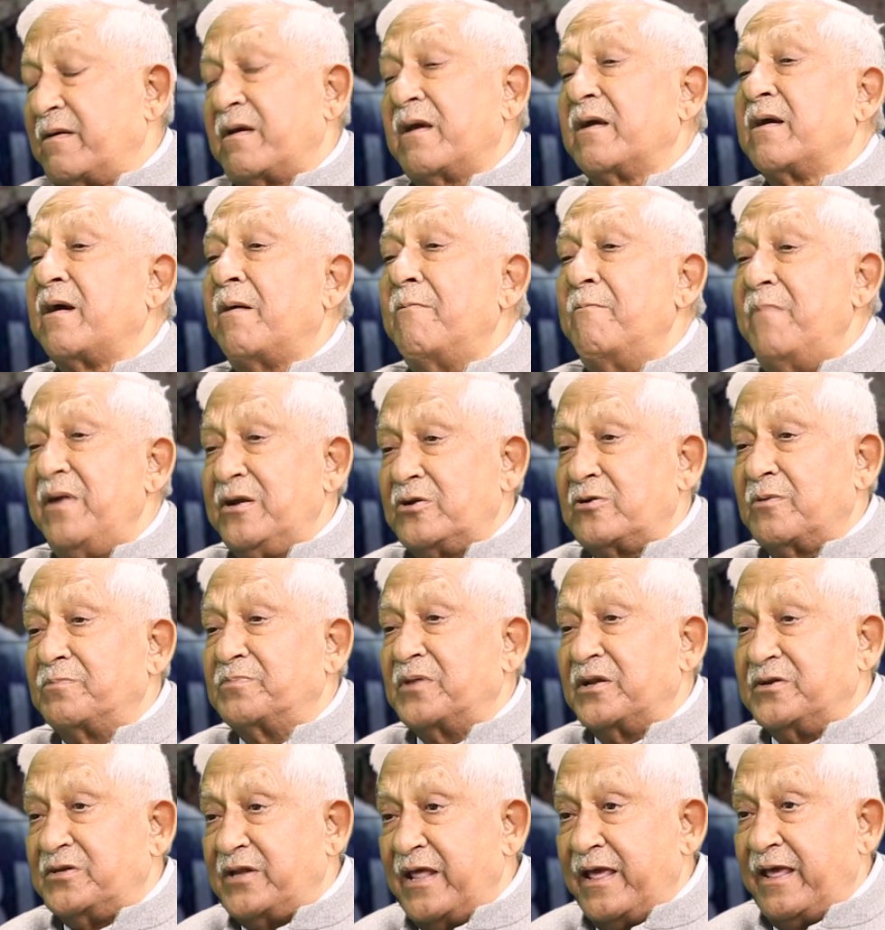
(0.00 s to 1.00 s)
government of the
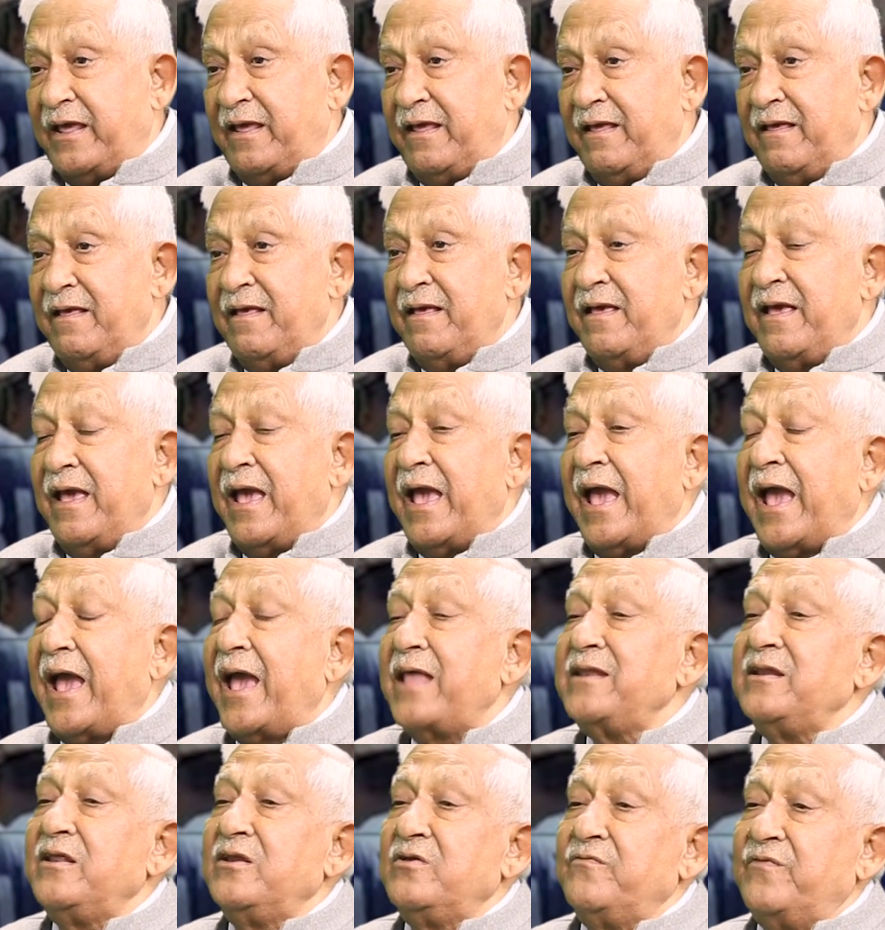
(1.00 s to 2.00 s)
day
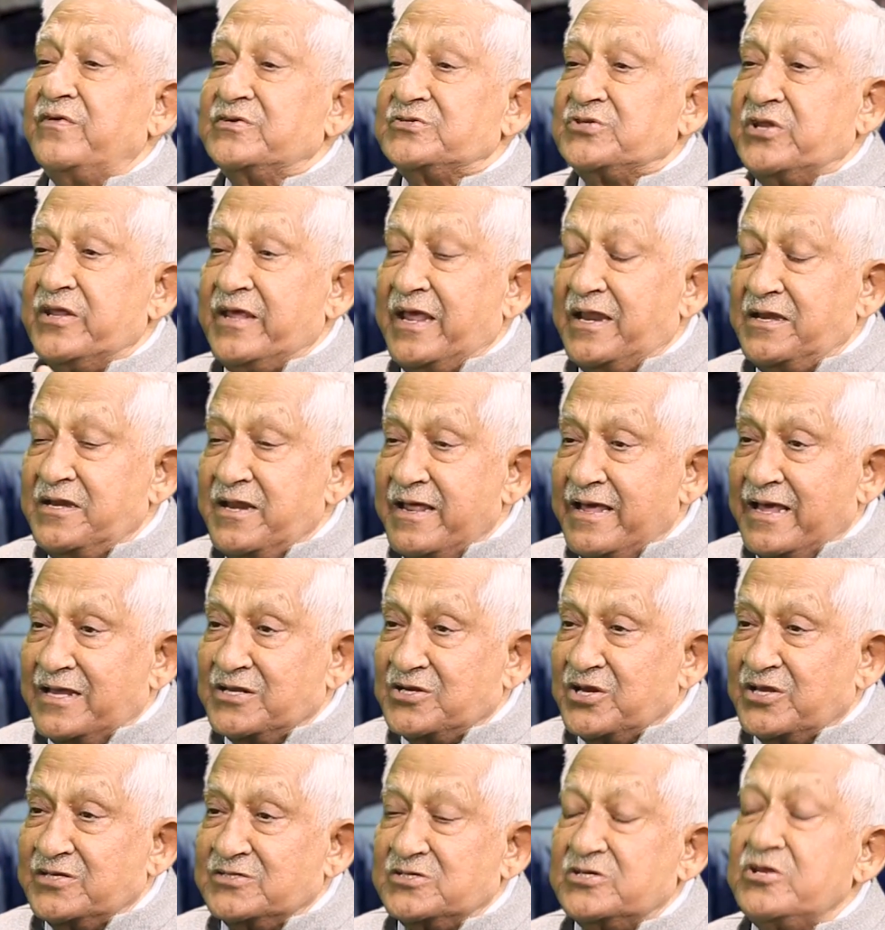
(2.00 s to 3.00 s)
and investigating
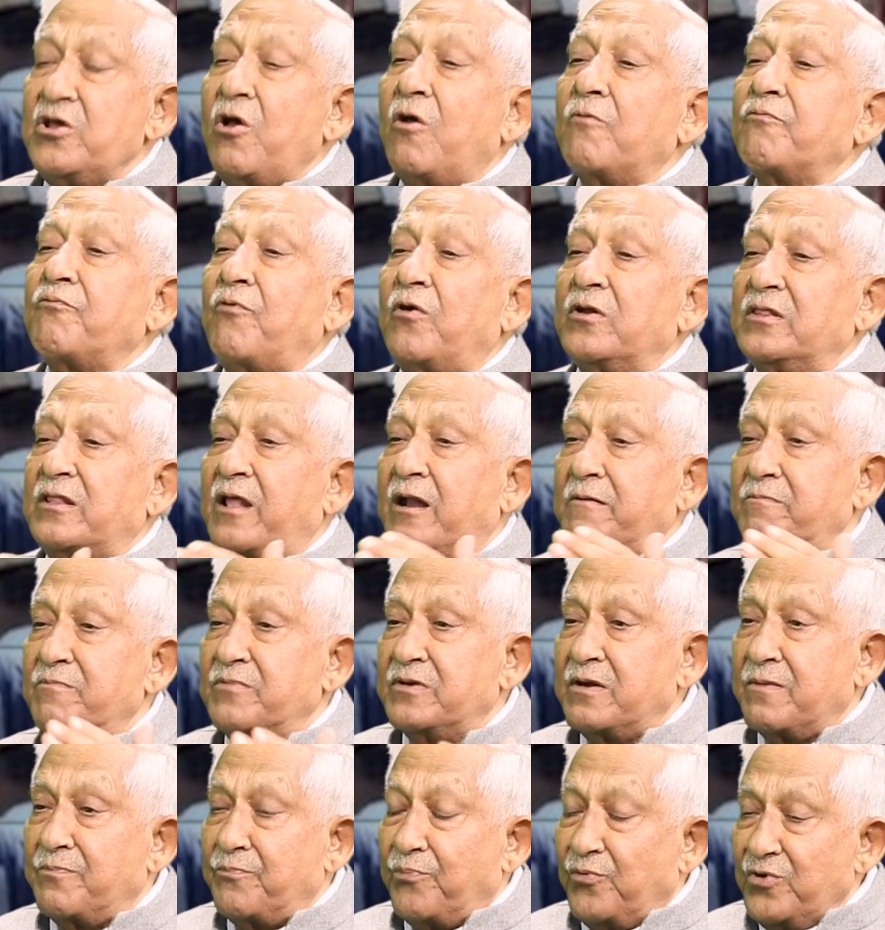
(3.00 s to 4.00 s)
agency, or for that
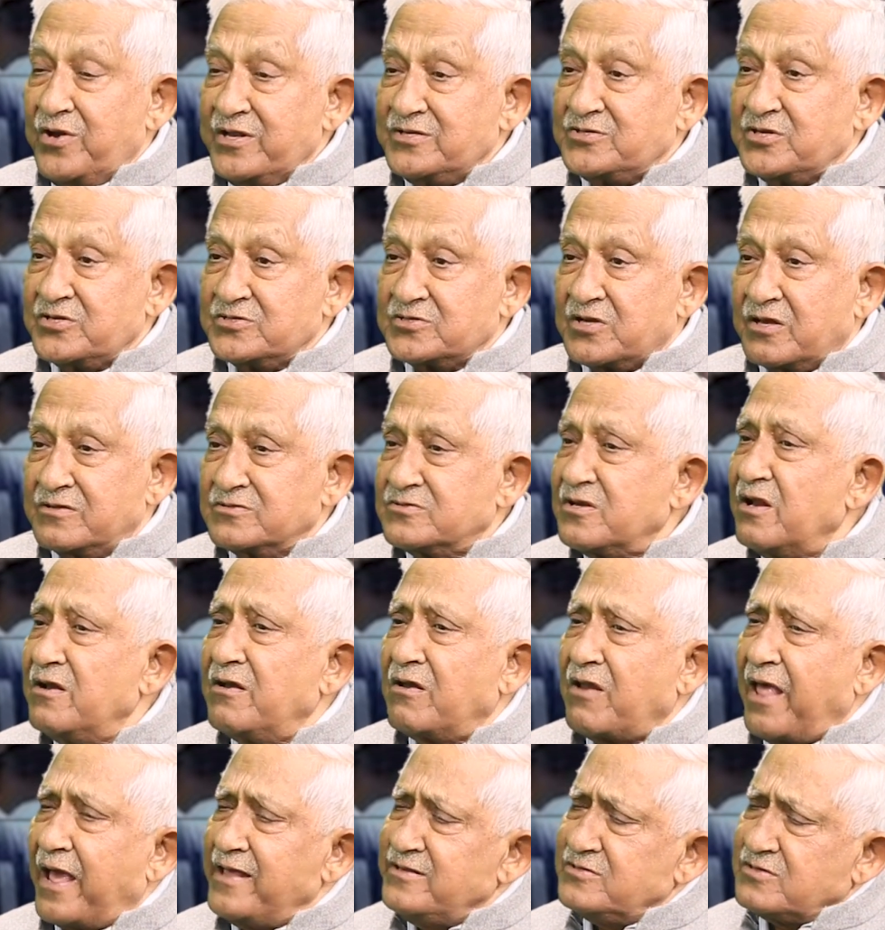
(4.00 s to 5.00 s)
matter police is concerned,
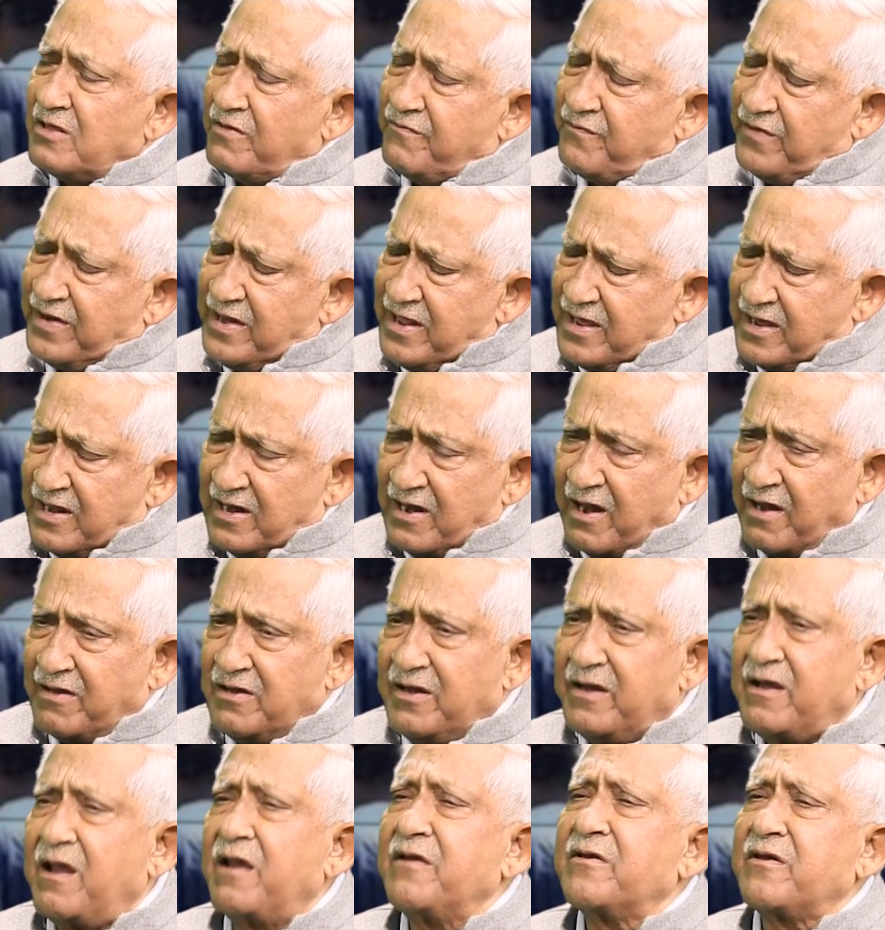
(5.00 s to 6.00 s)
lines are very
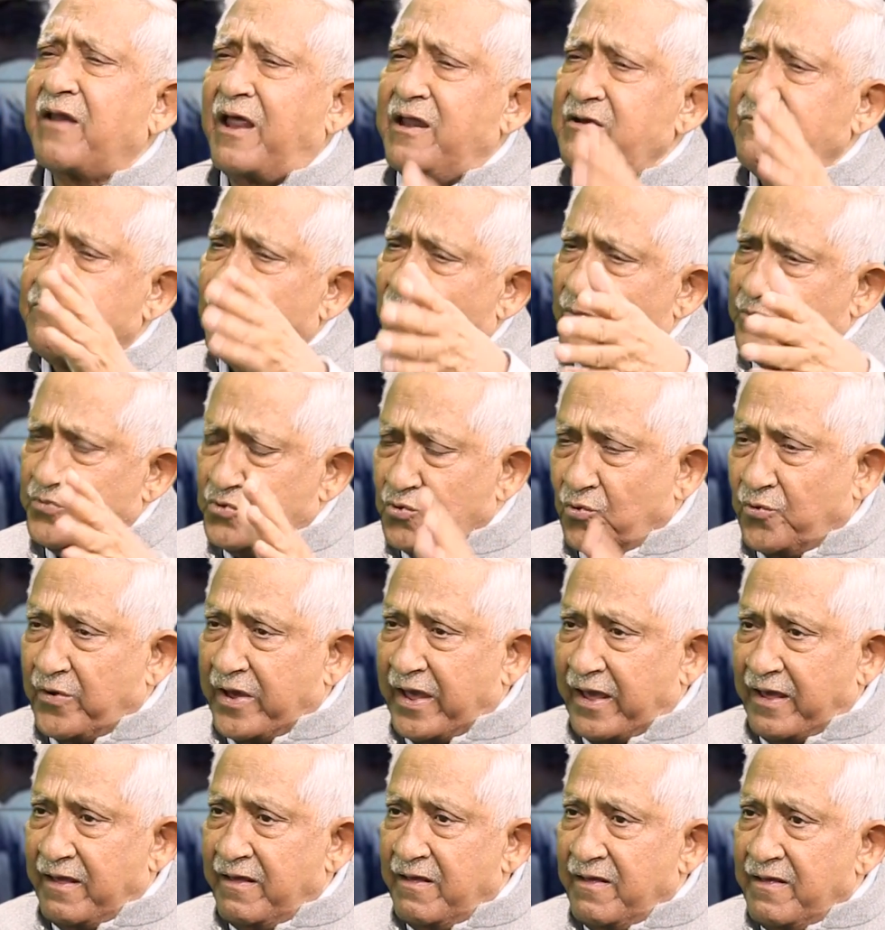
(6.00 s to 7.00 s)
clearly done right from
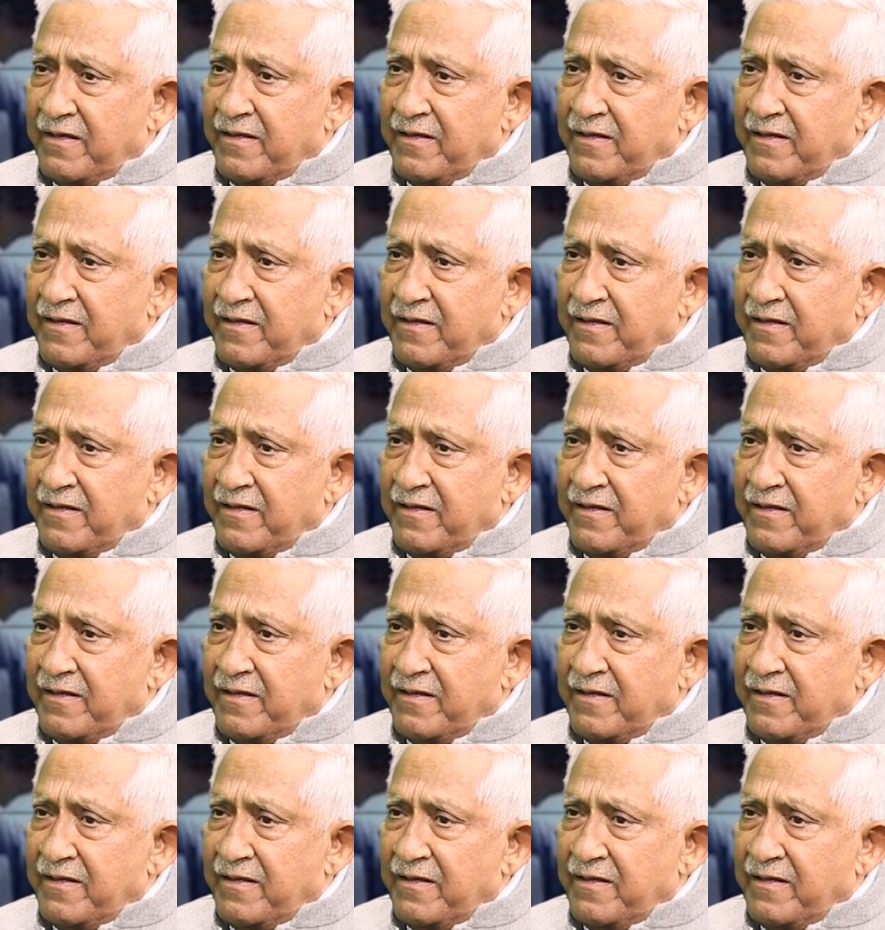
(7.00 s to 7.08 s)
UK,